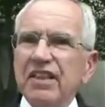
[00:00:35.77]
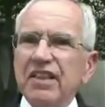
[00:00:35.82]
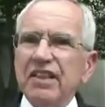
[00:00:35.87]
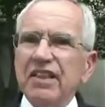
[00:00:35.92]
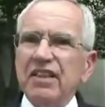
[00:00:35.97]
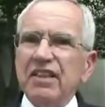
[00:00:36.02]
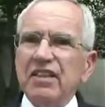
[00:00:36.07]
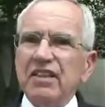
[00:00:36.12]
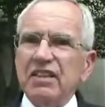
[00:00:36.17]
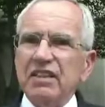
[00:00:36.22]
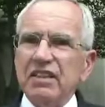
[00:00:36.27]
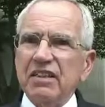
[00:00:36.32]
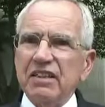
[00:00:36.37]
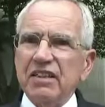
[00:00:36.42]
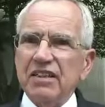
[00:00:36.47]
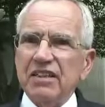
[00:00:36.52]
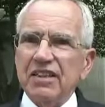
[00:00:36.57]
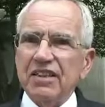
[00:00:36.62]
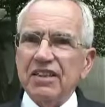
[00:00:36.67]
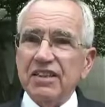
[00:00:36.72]
The
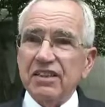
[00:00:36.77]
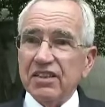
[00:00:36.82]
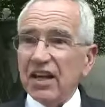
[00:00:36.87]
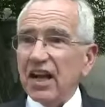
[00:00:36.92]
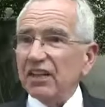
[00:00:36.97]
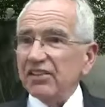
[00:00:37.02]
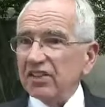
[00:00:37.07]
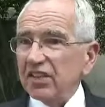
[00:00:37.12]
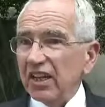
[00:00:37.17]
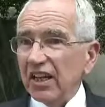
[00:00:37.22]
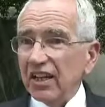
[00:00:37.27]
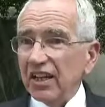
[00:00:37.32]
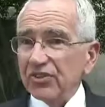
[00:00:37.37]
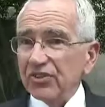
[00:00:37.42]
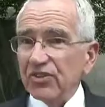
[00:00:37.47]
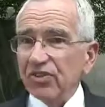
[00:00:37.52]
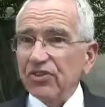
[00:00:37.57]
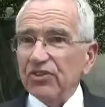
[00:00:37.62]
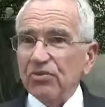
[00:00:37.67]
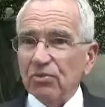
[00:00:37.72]

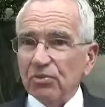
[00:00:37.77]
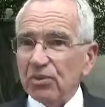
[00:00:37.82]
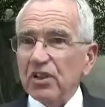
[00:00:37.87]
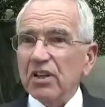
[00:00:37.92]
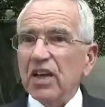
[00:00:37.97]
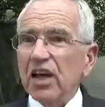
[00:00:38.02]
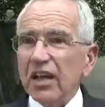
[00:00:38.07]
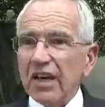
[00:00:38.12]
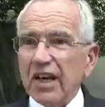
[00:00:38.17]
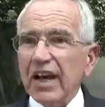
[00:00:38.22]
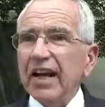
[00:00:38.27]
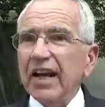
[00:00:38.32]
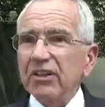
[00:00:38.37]
intoxilizers were not